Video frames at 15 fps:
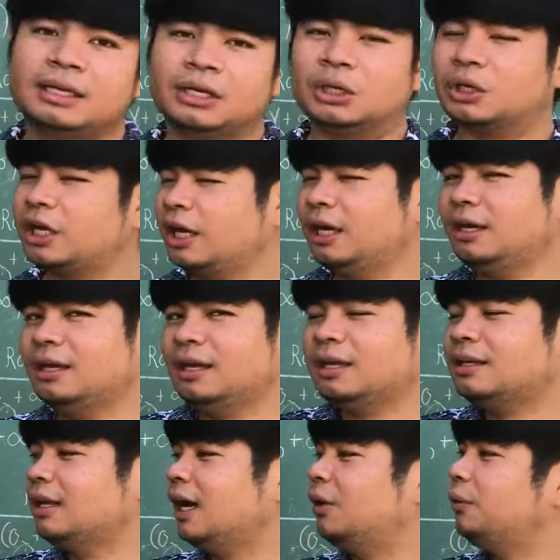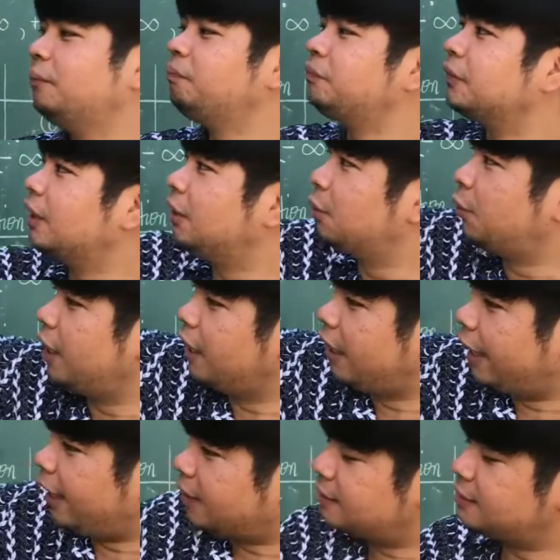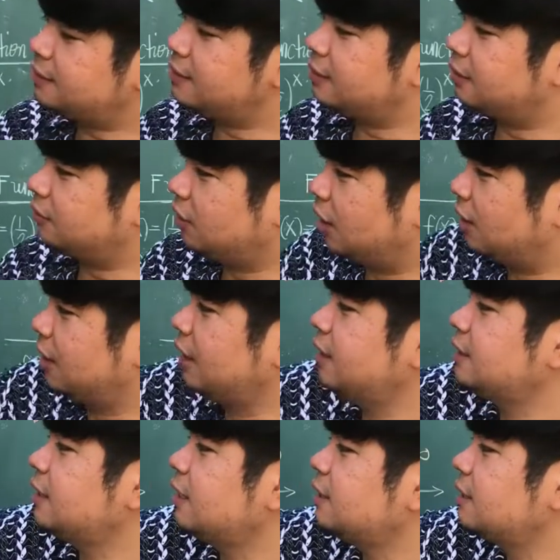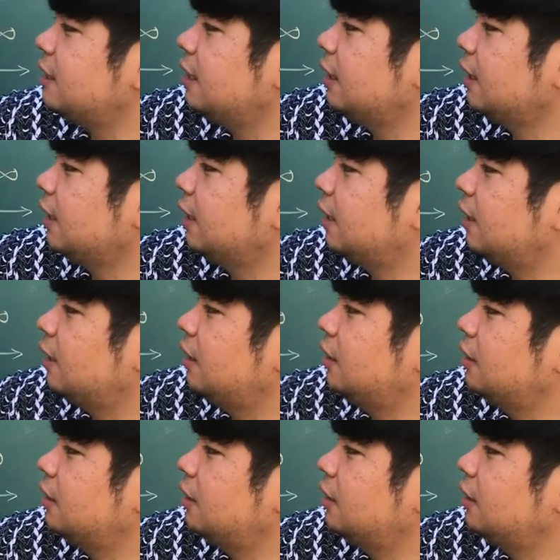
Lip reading: Okay? Now, when x decreases here,